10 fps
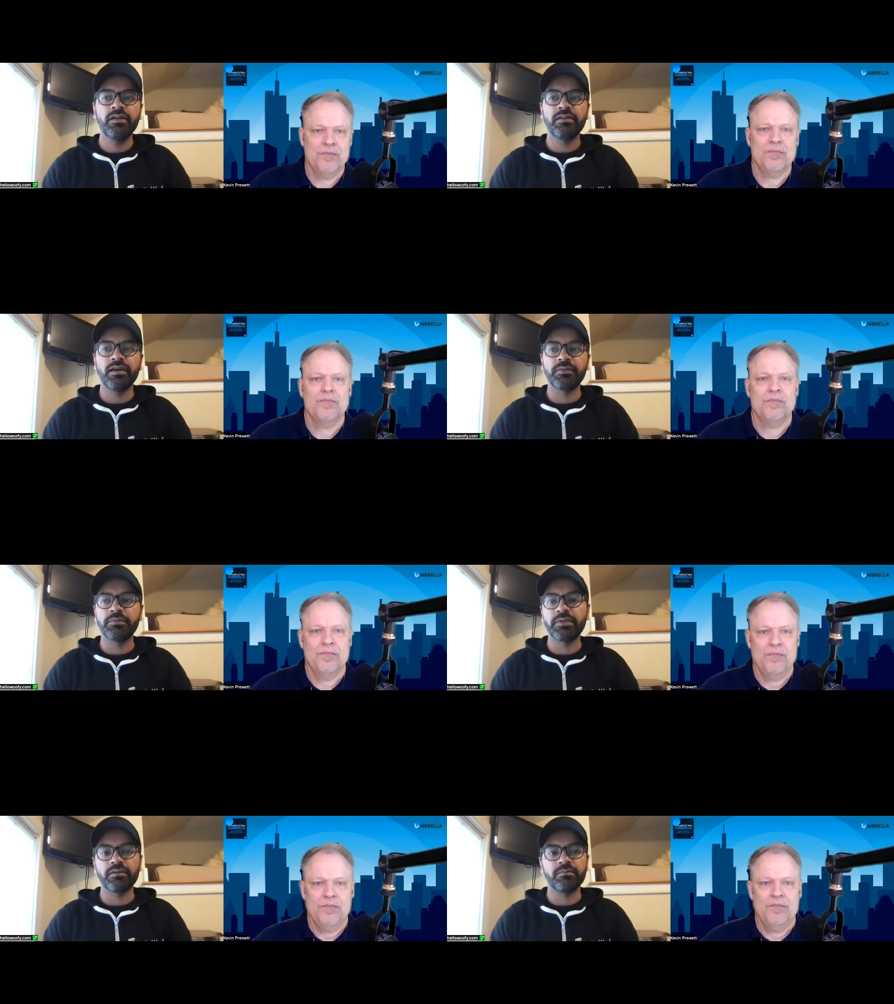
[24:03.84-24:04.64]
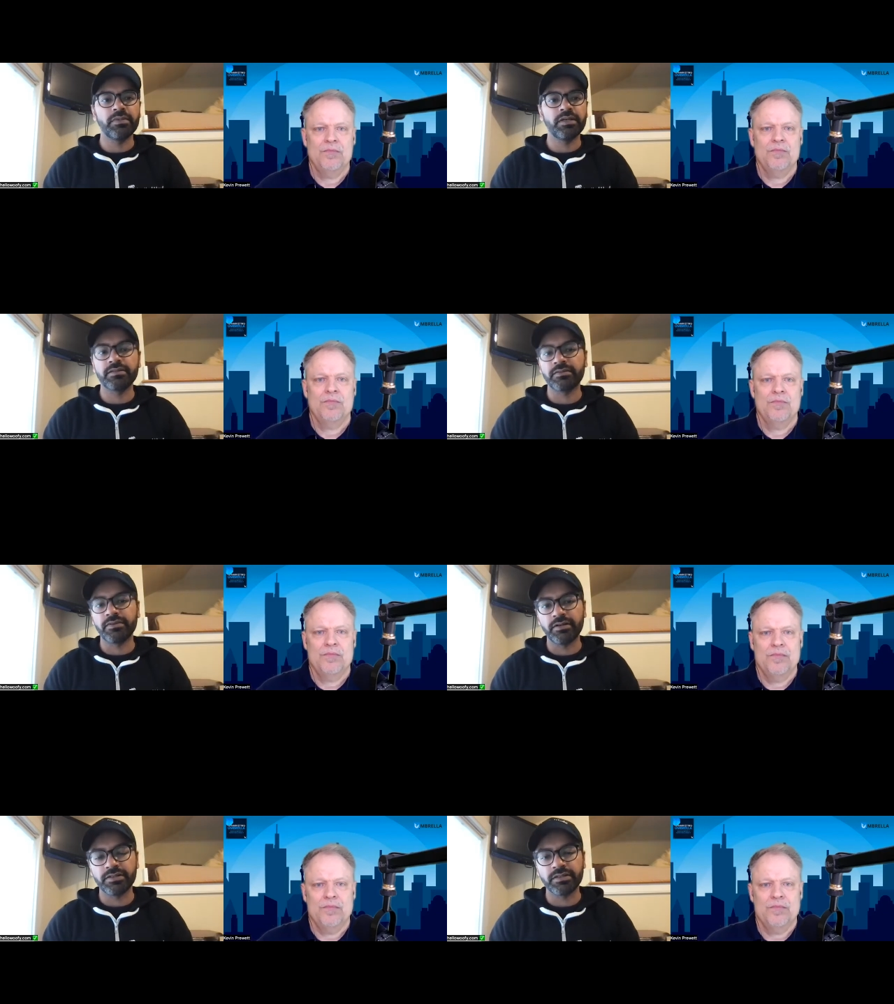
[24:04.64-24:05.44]
Speaker 1: that would mean millions of
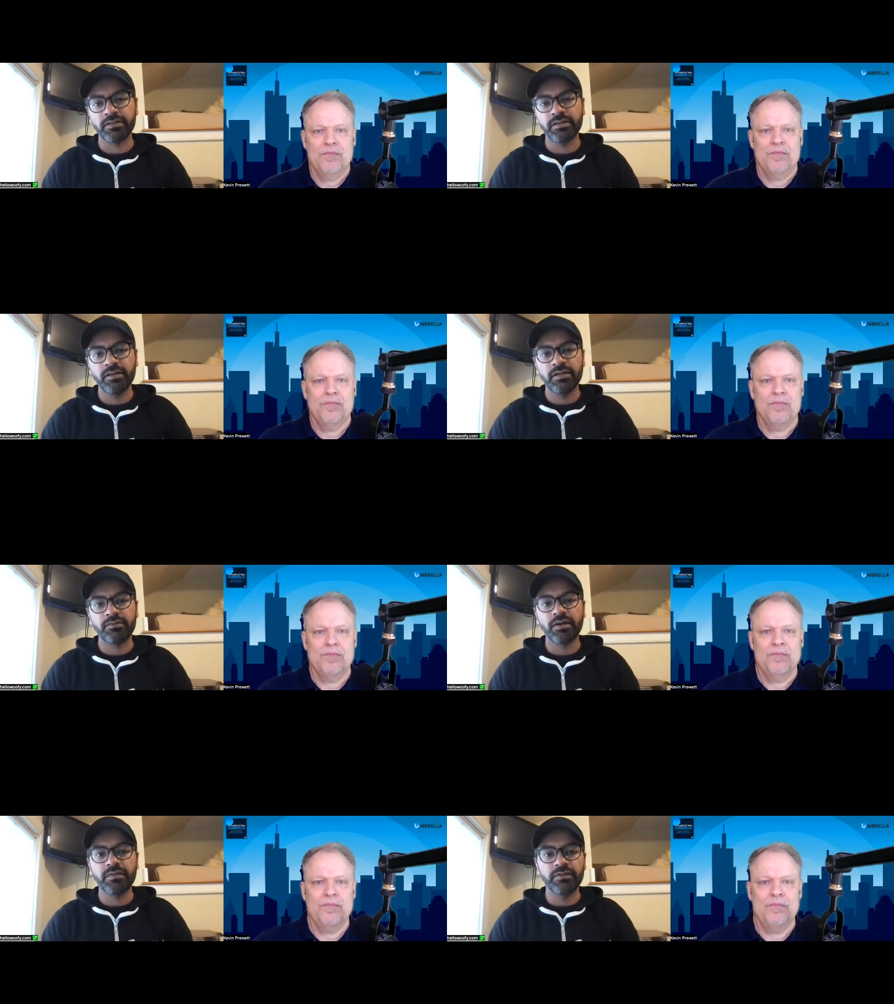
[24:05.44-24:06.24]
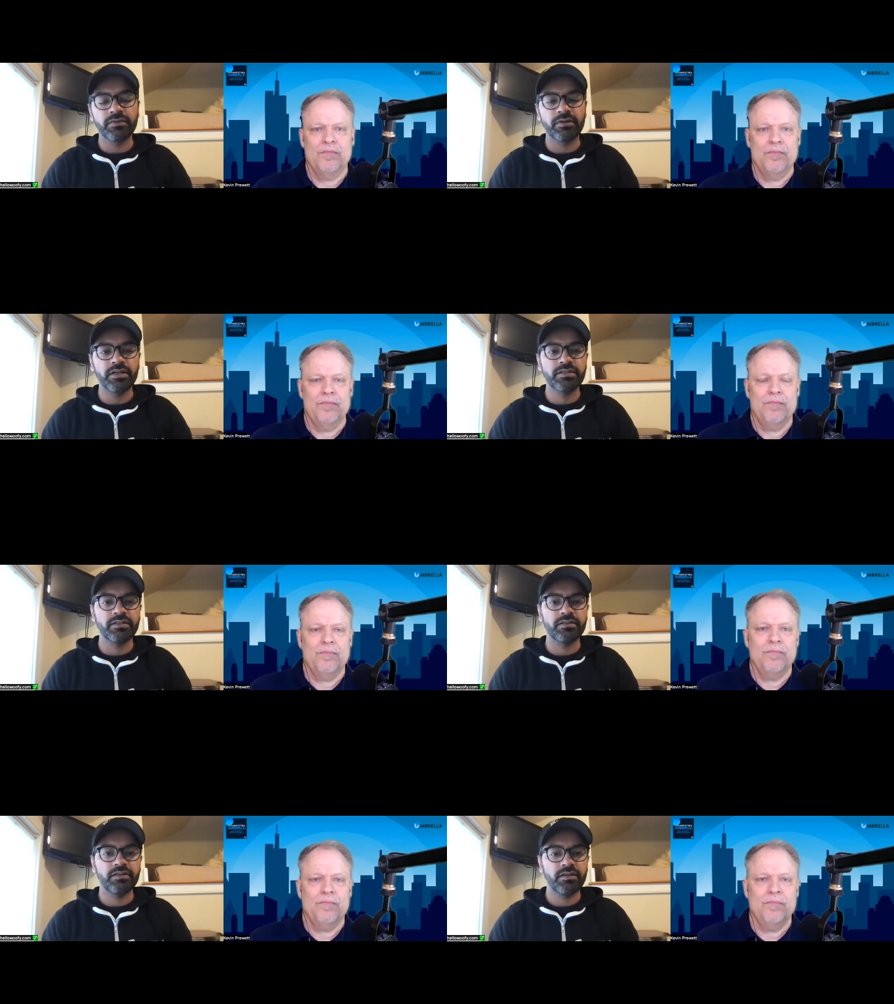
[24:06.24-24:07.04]
dollars in revenue for us
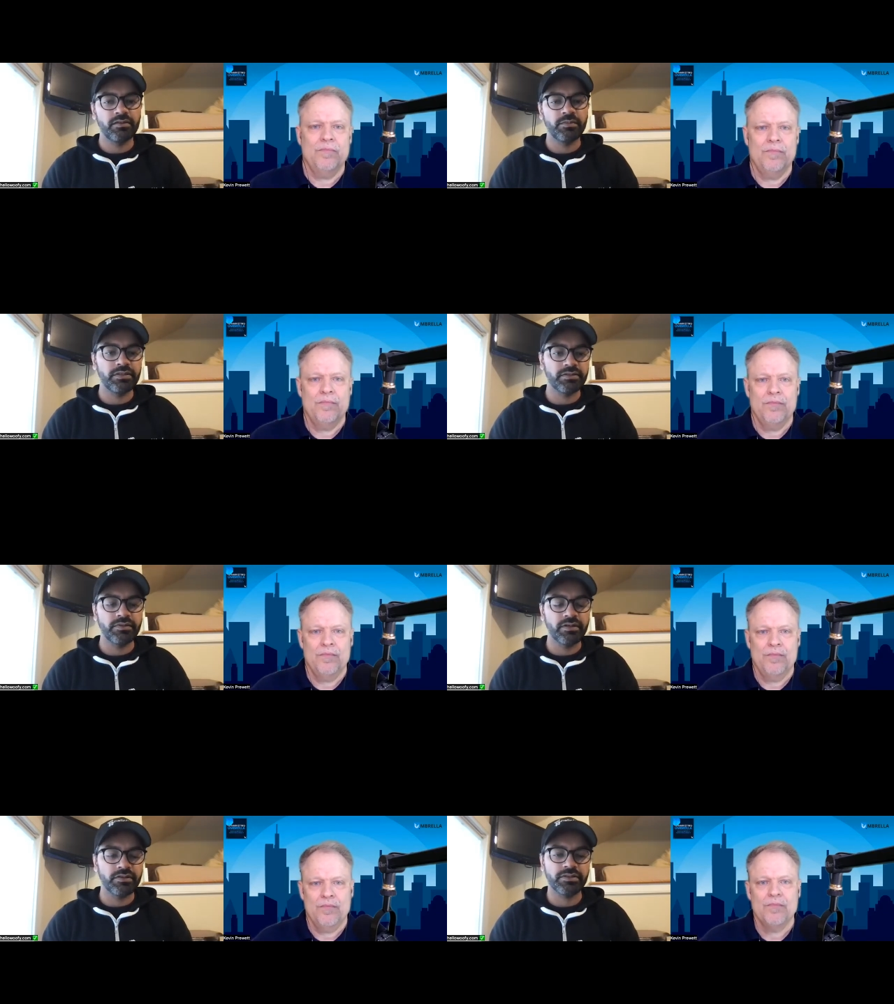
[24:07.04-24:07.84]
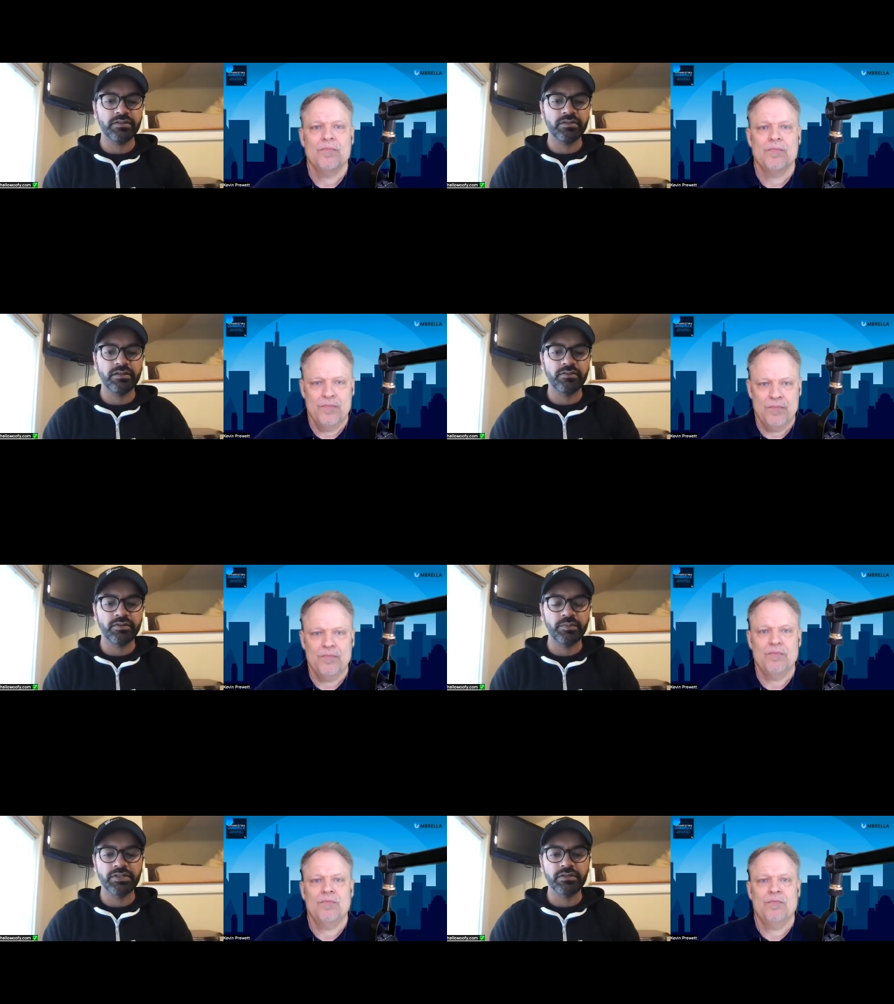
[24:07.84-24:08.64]
and you know millions of dollars in, in
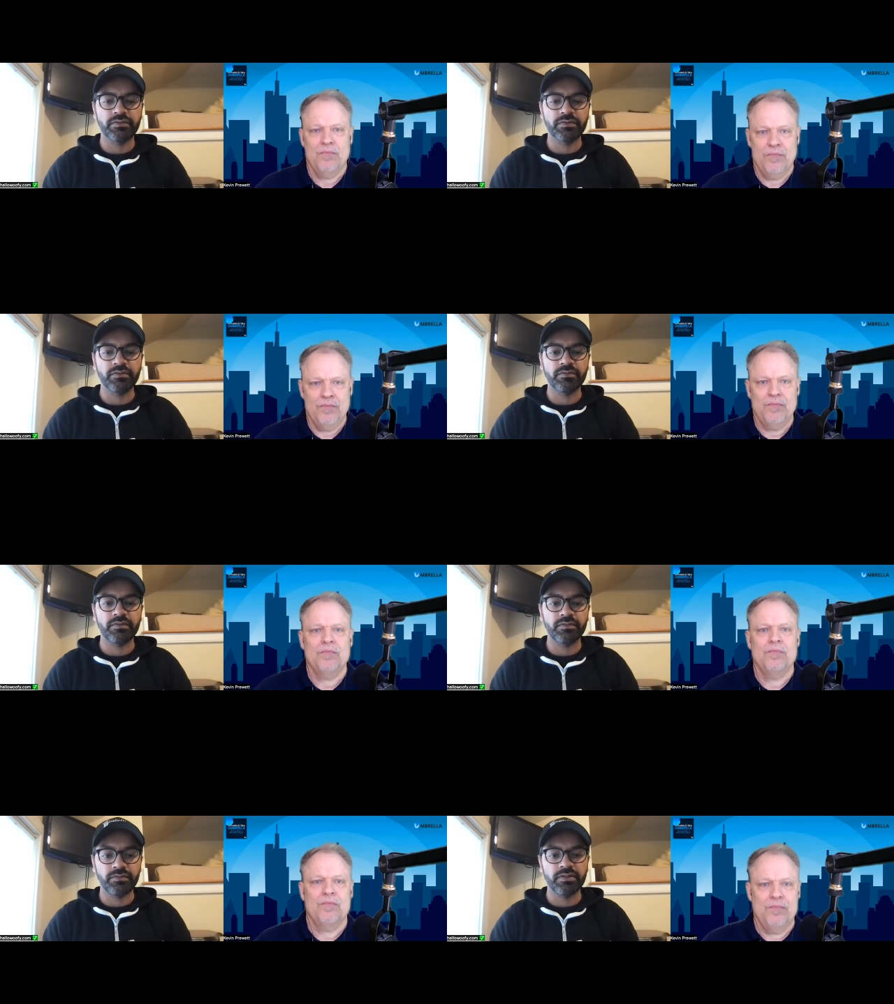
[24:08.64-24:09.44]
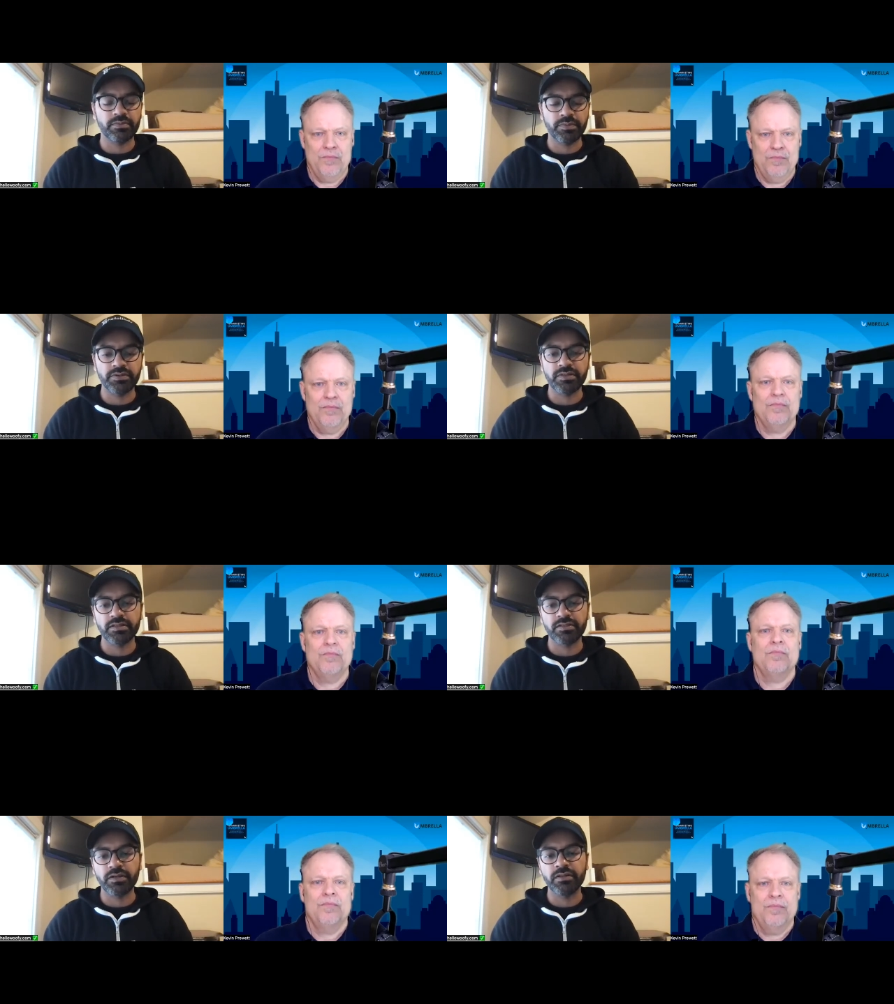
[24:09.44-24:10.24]
commission for for this person
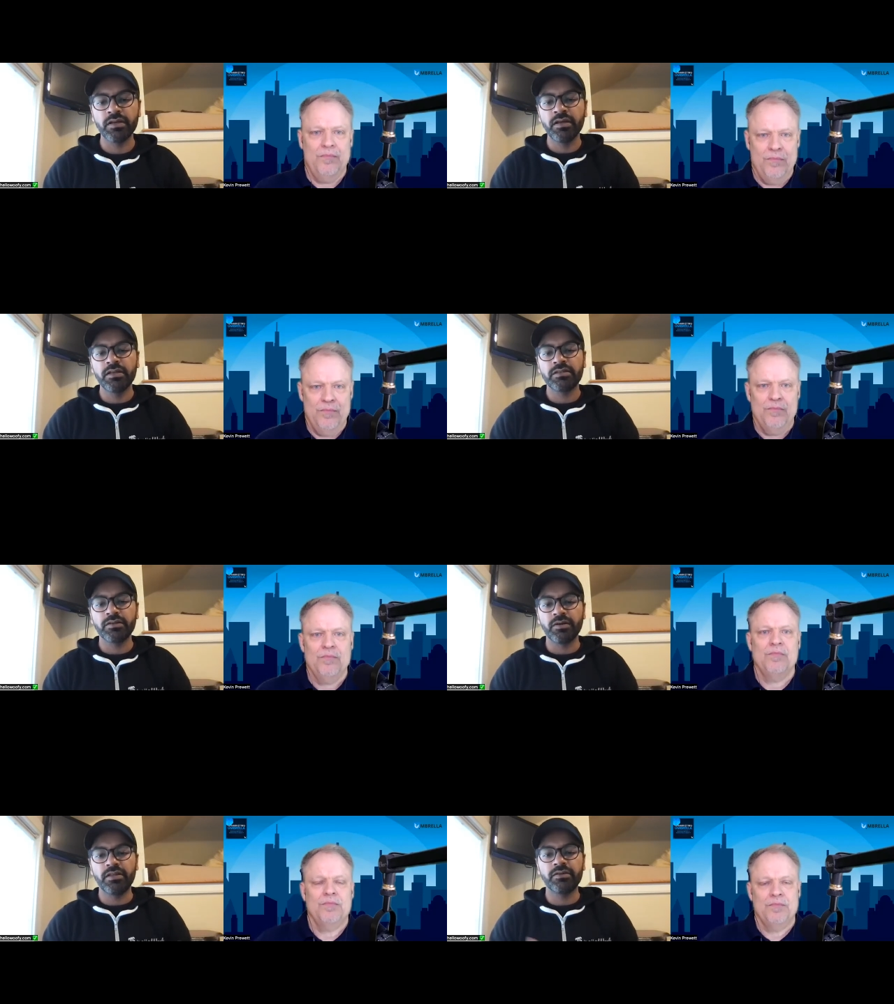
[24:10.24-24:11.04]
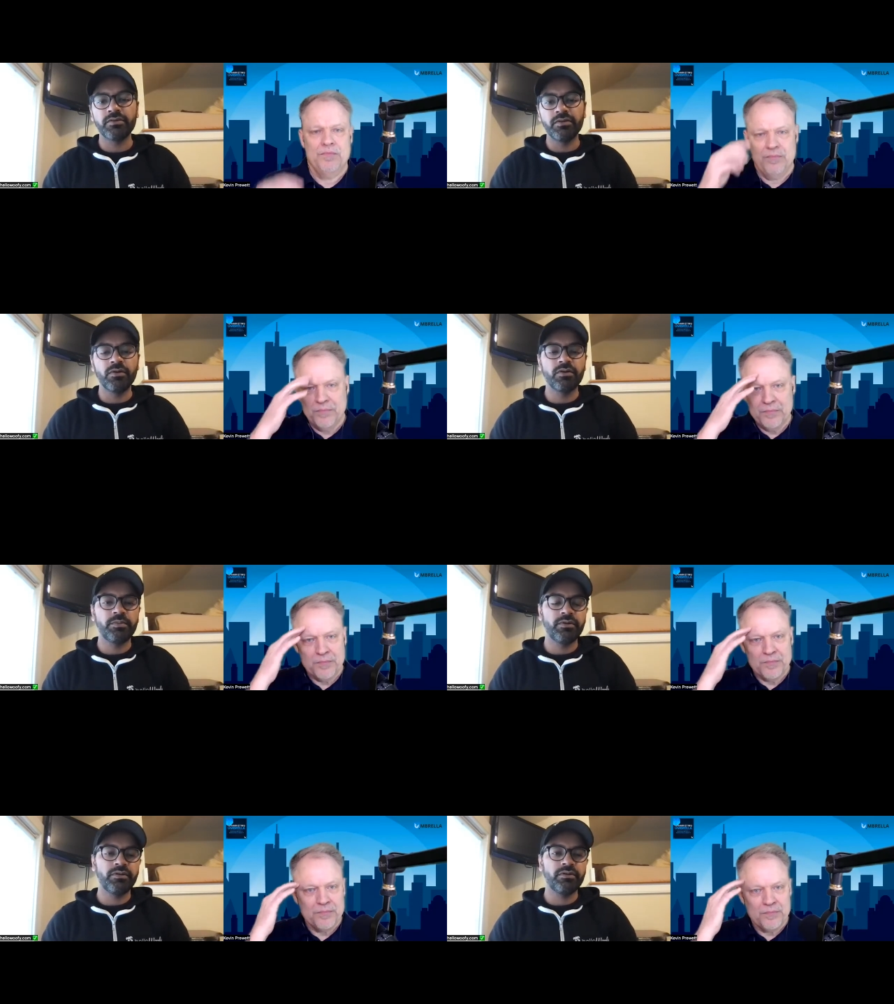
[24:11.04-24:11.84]
as well so other
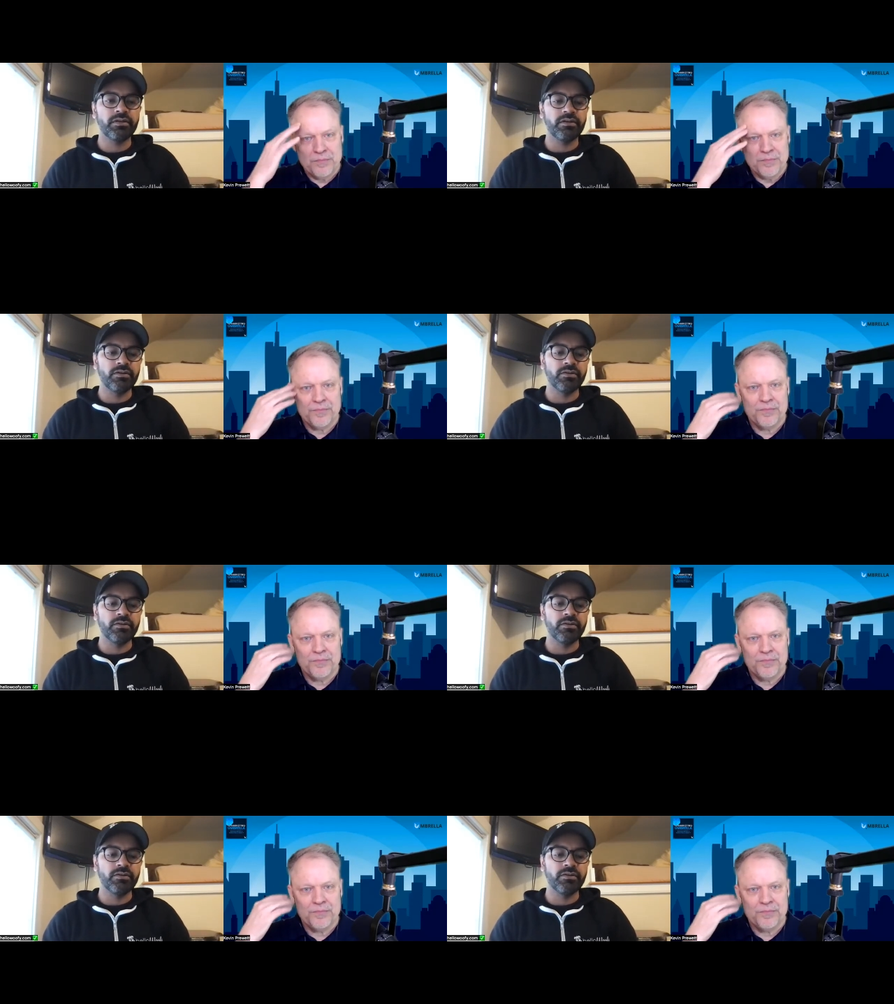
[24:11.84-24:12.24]
notable you know